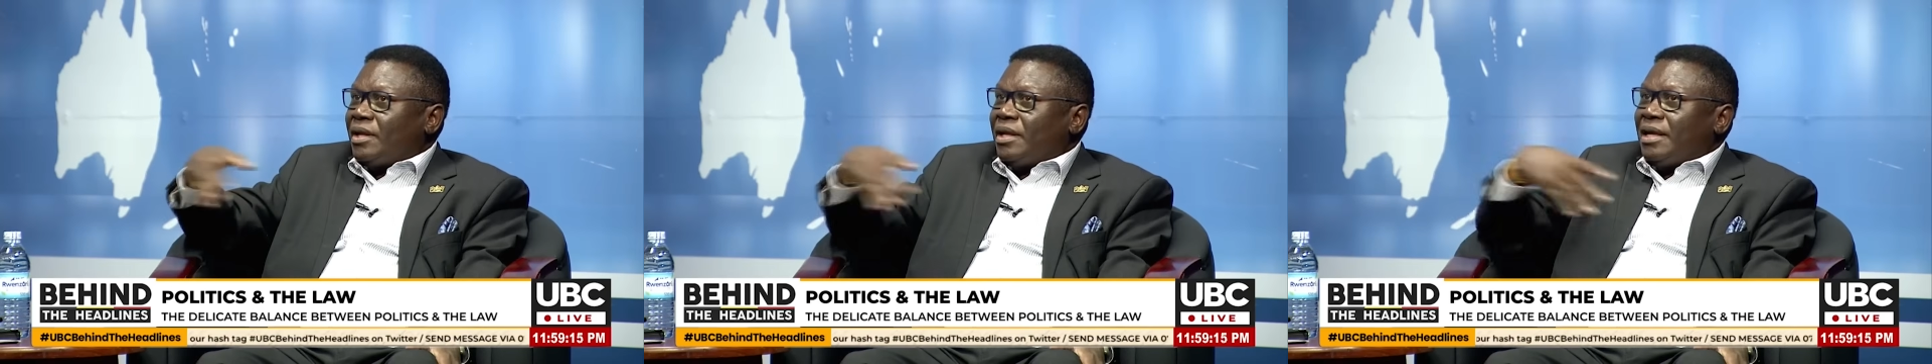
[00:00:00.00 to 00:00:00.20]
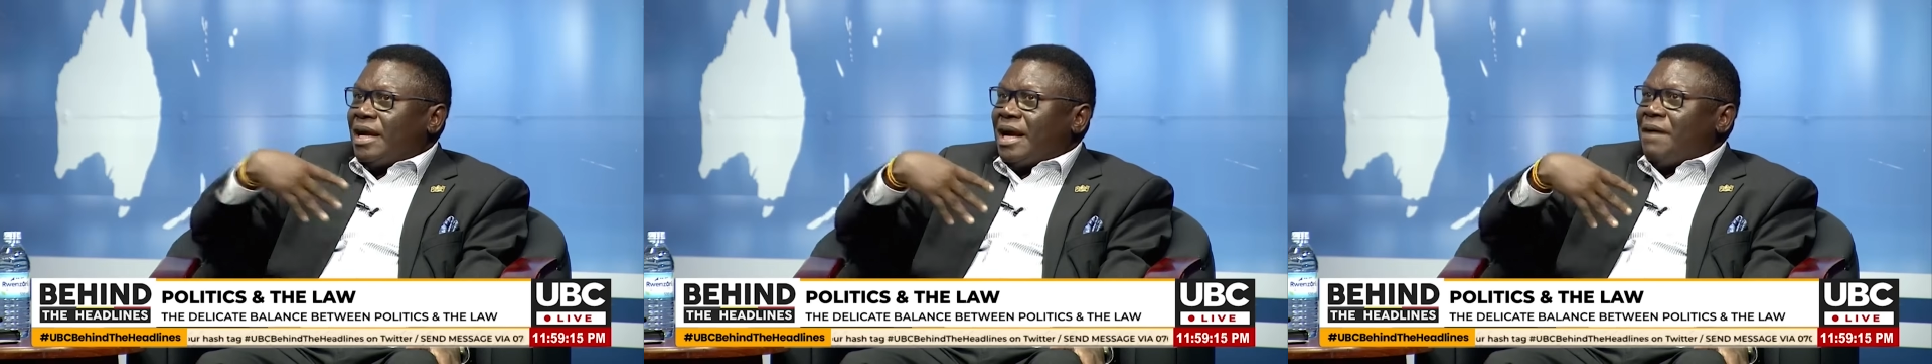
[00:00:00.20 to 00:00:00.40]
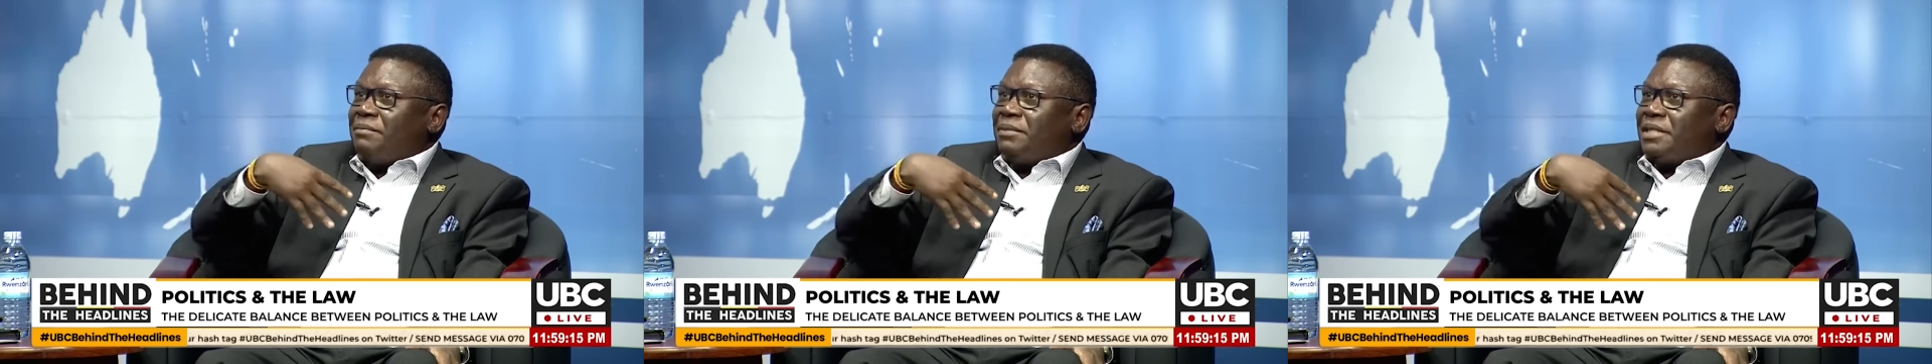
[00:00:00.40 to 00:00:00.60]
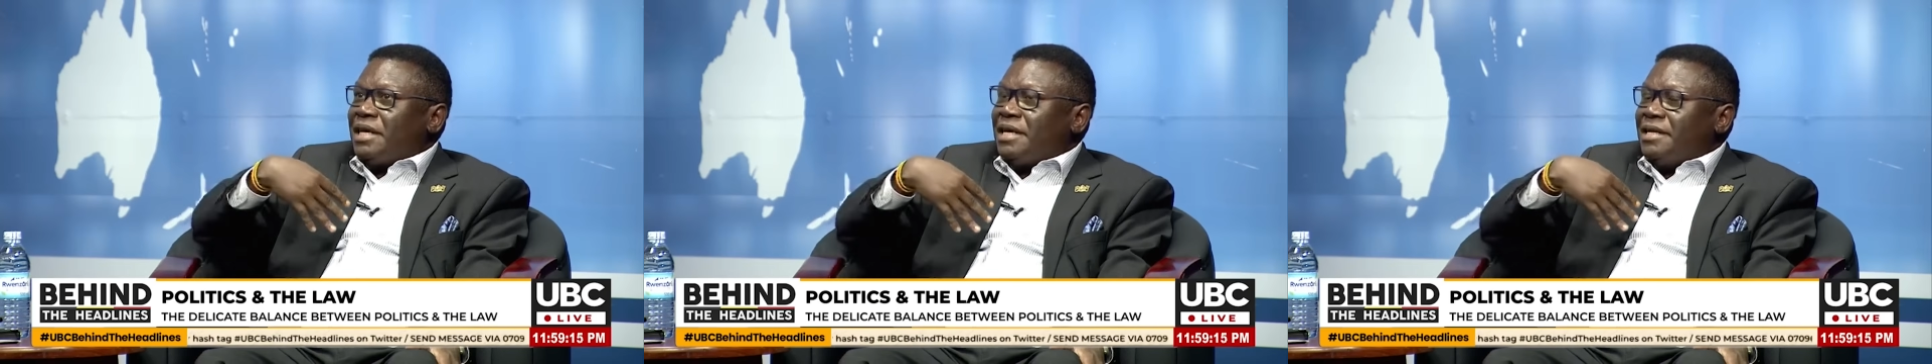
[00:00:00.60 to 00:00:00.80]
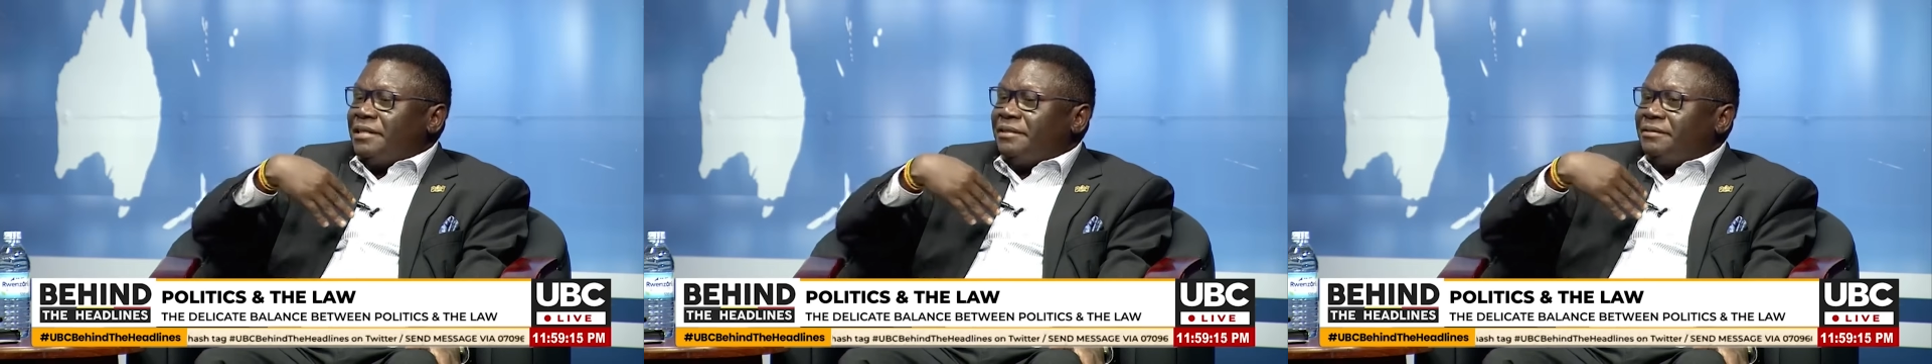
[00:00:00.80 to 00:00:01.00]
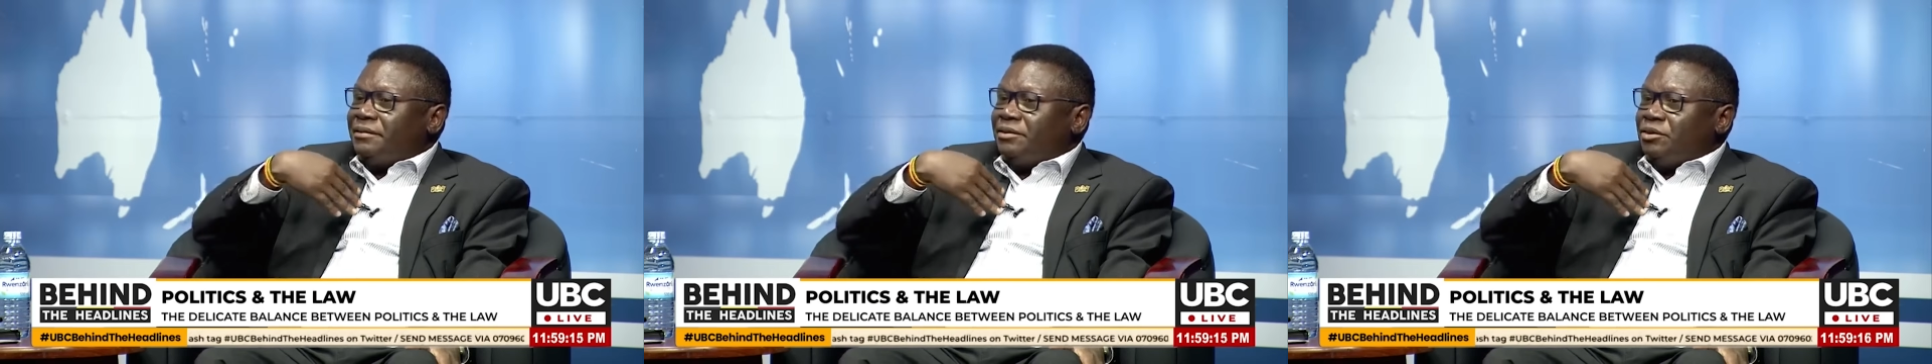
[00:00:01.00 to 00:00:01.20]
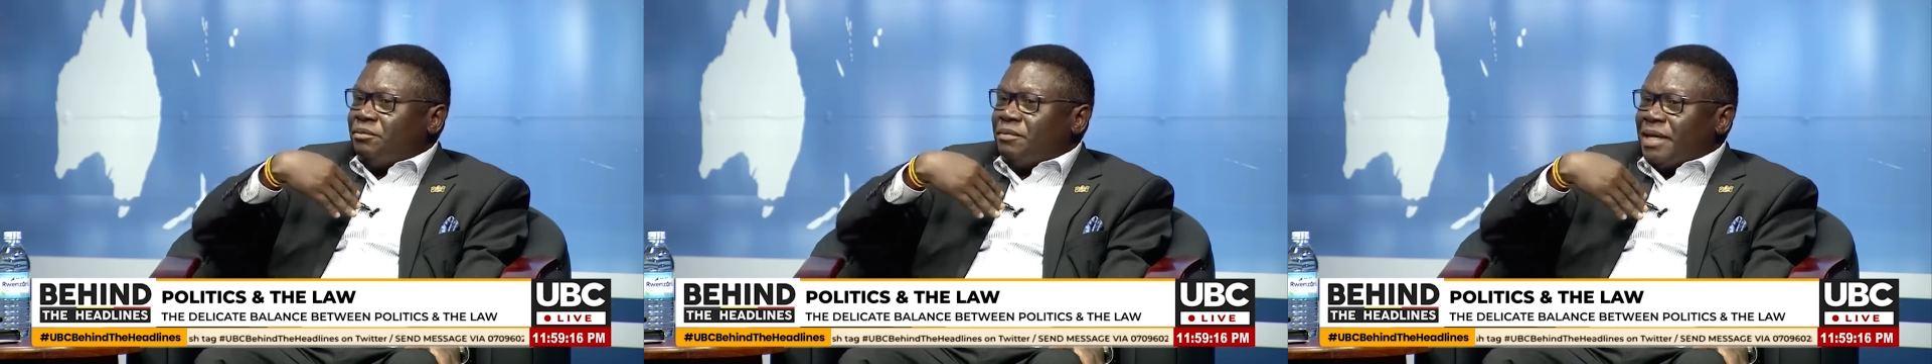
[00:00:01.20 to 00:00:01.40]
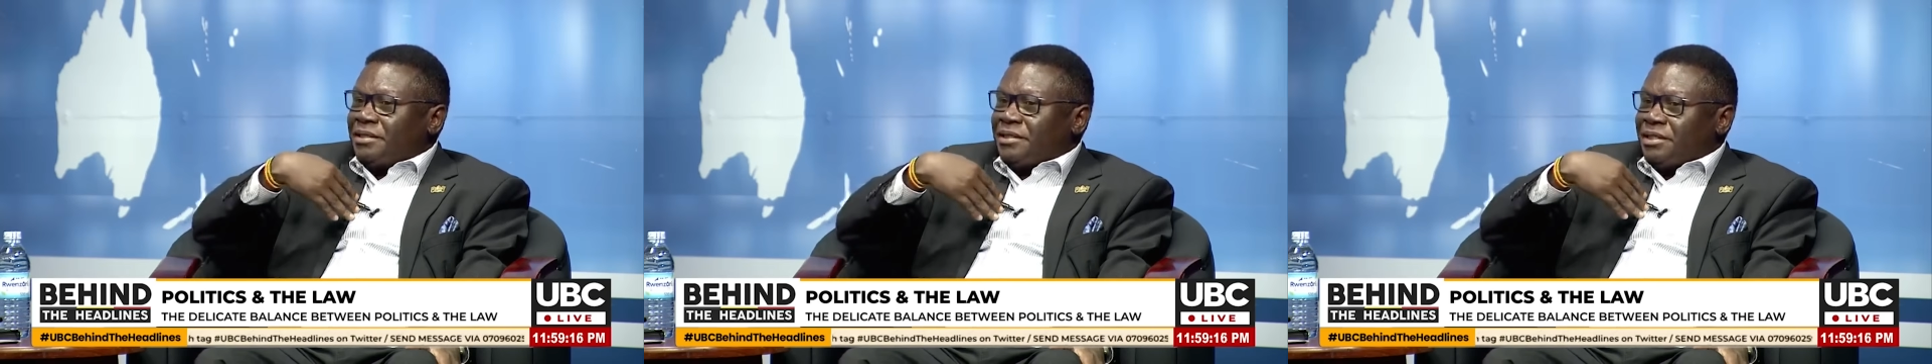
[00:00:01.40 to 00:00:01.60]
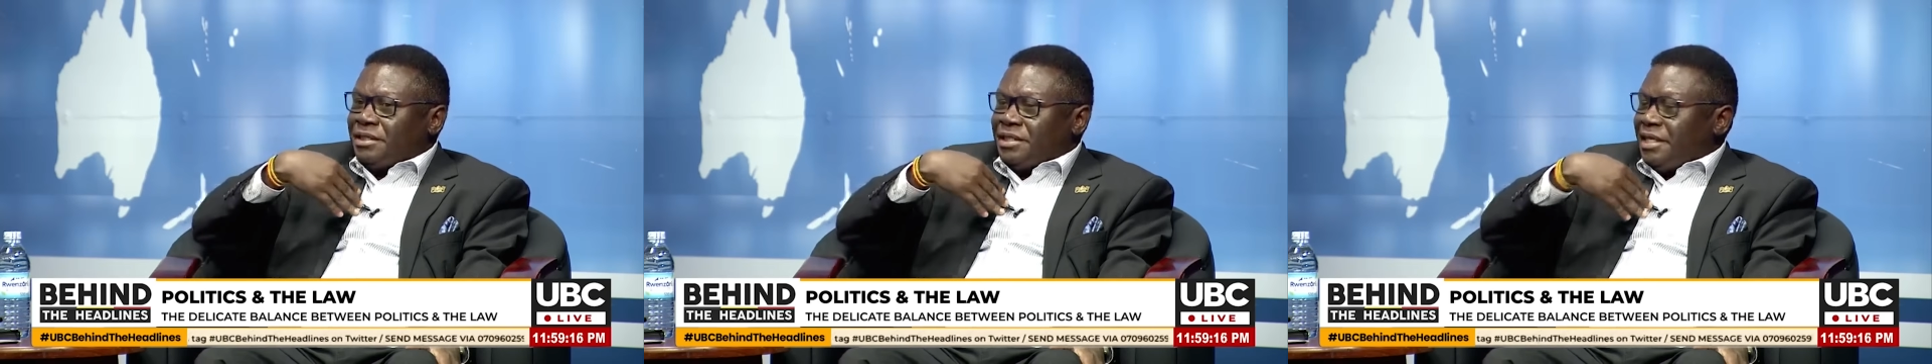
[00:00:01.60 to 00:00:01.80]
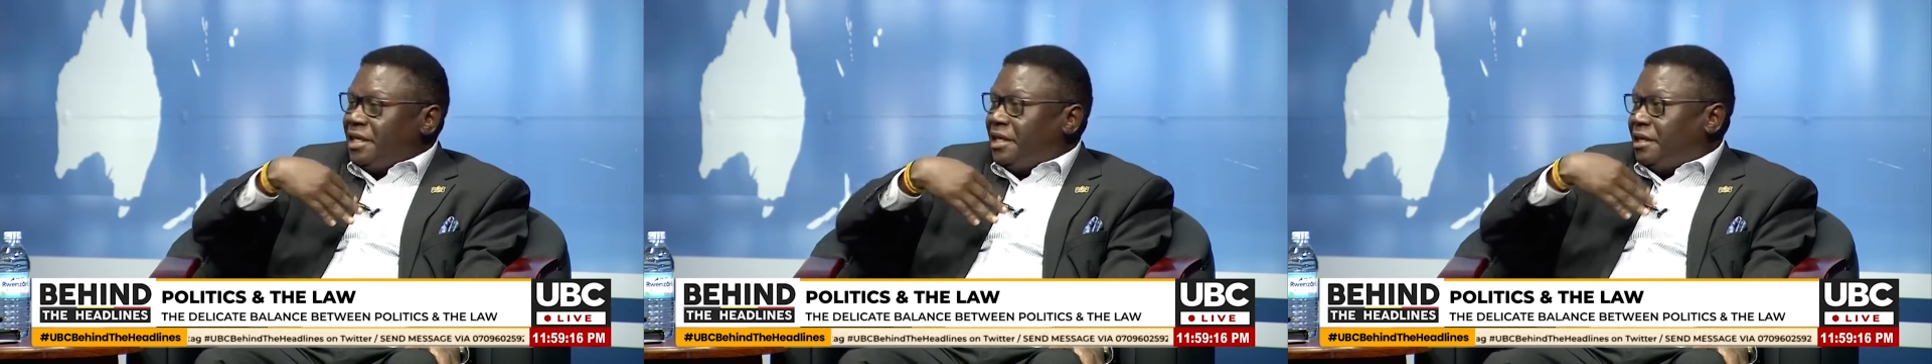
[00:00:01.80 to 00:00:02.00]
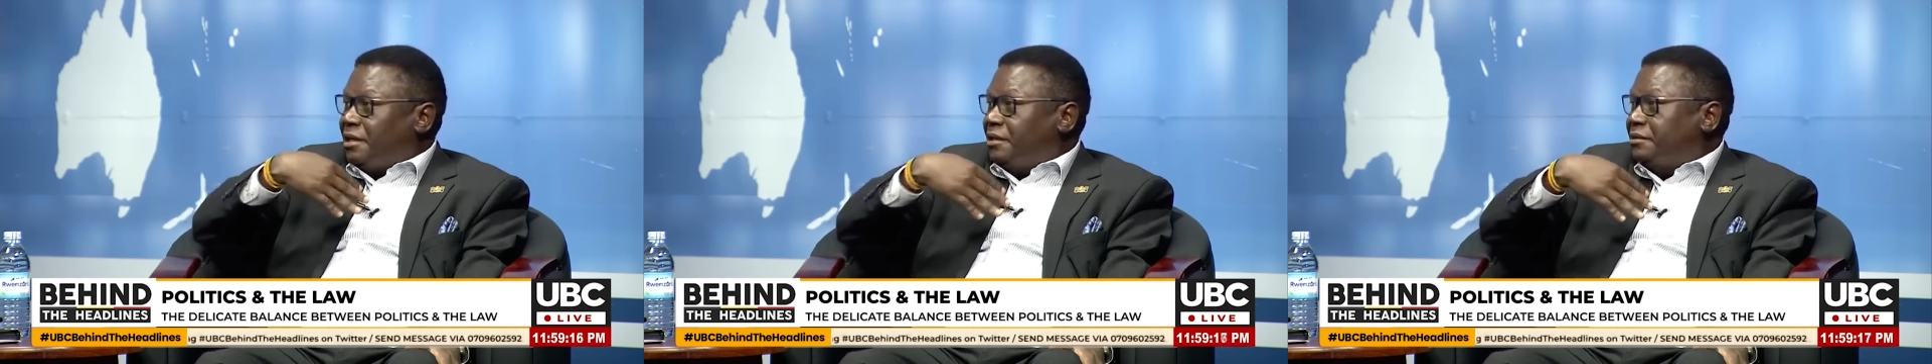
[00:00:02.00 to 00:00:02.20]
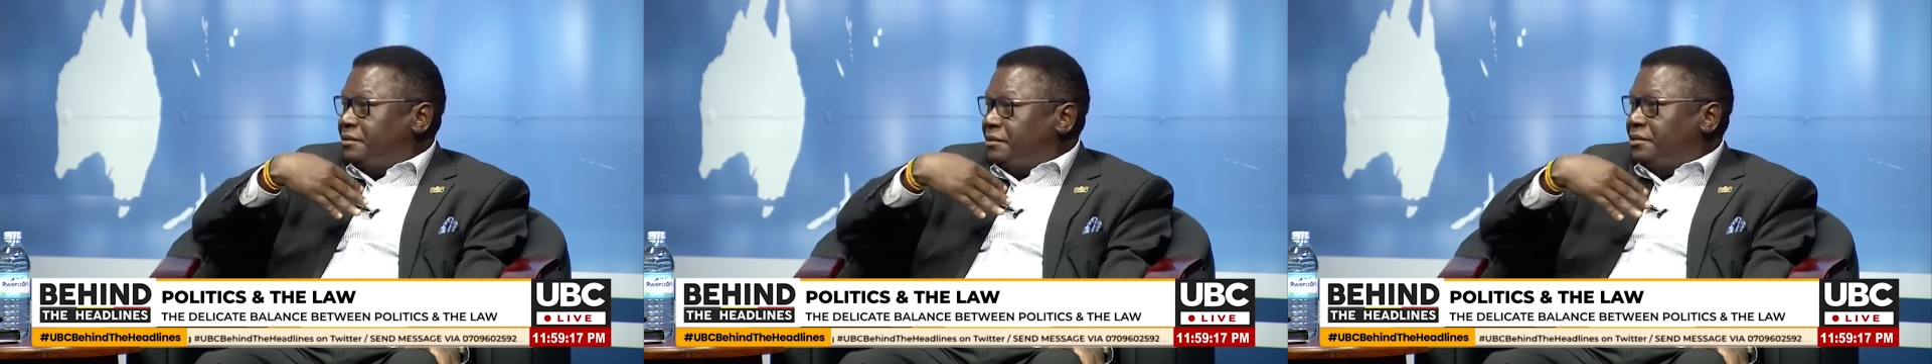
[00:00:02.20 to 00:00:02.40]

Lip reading: I'm saying you must deal